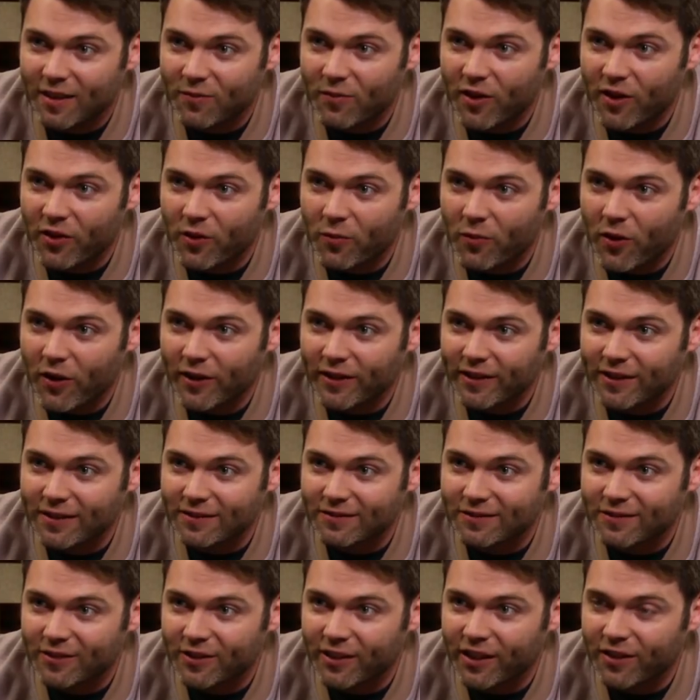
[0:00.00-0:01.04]
I'm on yeah. the
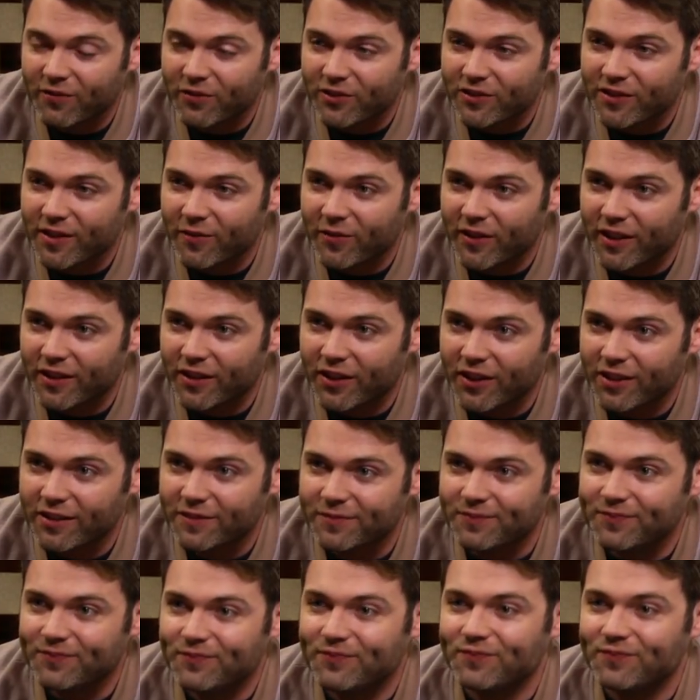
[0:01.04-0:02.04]
market looking for something good.